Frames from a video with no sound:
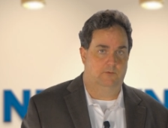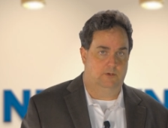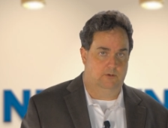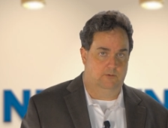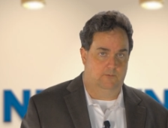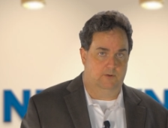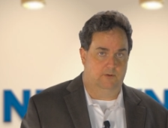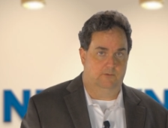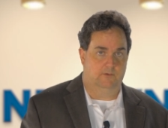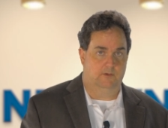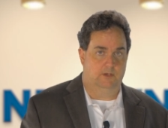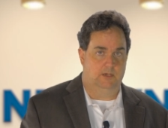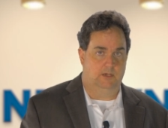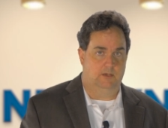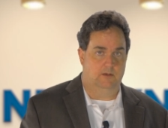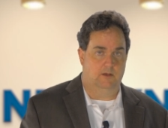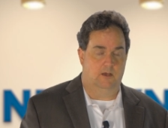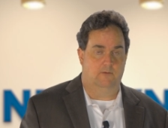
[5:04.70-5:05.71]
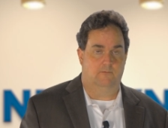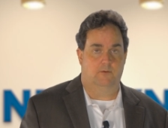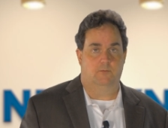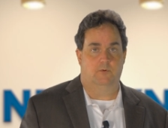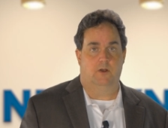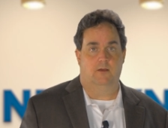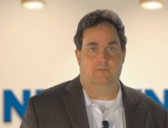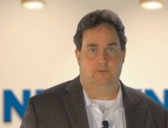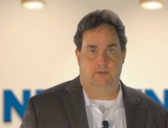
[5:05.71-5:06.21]
university,
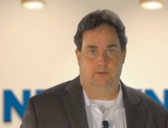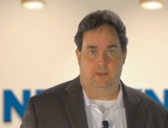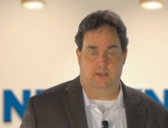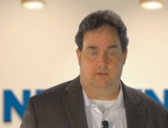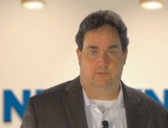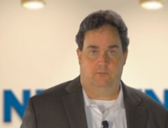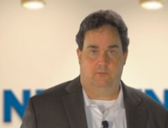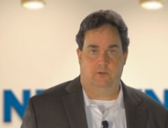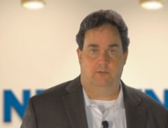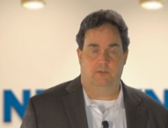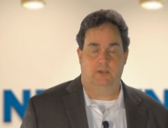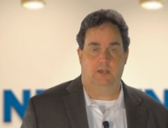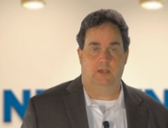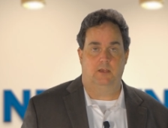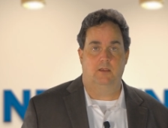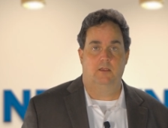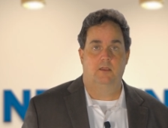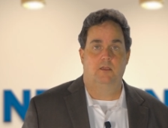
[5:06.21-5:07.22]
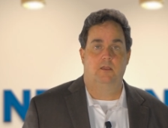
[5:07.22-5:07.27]
not-for-profit, that sort of thing,